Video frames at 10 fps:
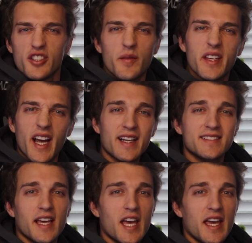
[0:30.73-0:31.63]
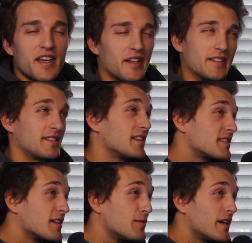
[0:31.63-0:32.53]
something I could stay
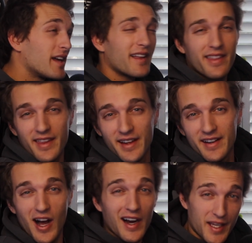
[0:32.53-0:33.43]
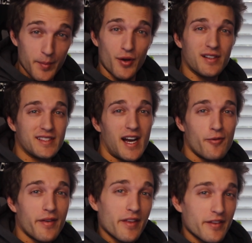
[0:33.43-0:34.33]
consistent with and not get burnt out
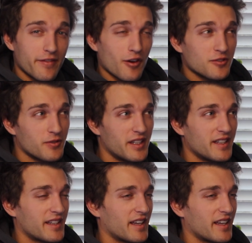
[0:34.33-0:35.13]
within the first week.